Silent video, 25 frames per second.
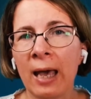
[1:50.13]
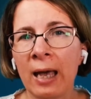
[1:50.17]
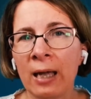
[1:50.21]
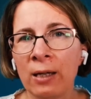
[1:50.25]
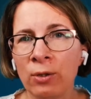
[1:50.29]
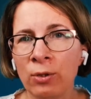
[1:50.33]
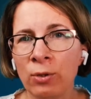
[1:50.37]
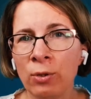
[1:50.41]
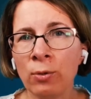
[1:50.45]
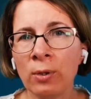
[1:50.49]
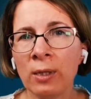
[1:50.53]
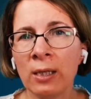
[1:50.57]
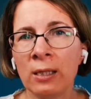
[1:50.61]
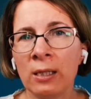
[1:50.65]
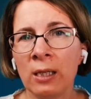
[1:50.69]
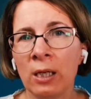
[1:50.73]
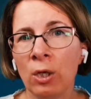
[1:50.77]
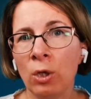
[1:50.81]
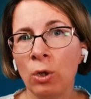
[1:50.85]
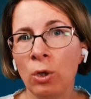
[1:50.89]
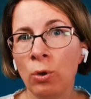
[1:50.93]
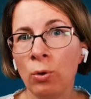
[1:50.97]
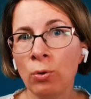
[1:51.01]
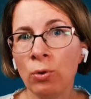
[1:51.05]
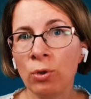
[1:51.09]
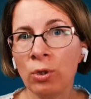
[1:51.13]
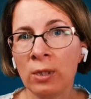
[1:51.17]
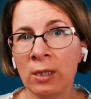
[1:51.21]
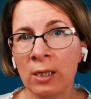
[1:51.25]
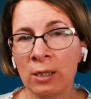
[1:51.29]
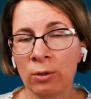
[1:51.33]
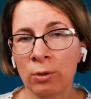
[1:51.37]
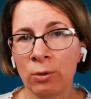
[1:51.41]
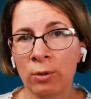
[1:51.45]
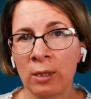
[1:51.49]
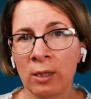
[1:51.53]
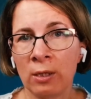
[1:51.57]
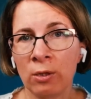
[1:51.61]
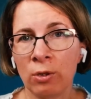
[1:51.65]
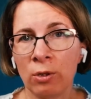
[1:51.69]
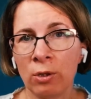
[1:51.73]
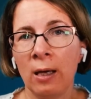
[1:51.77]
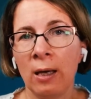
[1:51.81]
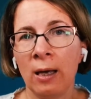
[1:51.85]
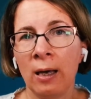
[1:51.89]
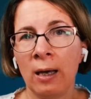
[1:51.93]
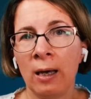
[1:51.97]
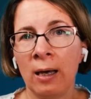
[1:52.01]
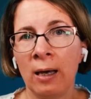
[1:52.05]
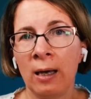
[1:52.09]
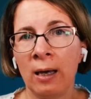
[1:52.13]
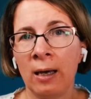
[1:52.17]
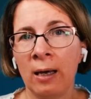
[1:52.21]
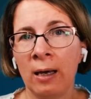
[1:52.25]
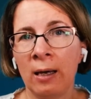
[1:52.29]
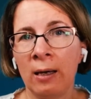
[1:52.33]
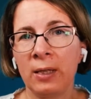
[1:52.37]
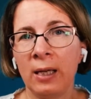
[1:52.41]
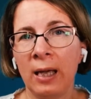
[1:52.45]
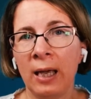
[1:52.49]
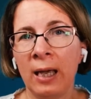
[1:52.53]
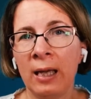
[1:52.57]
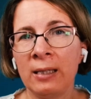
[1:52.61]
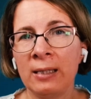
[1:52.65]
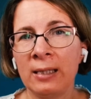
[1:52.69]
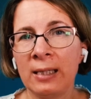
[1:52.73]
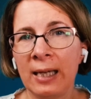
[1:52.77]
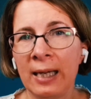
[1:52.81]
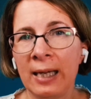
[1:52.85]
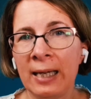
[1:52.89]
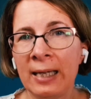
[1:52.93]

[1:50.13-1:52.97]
And you can use NetCrunch and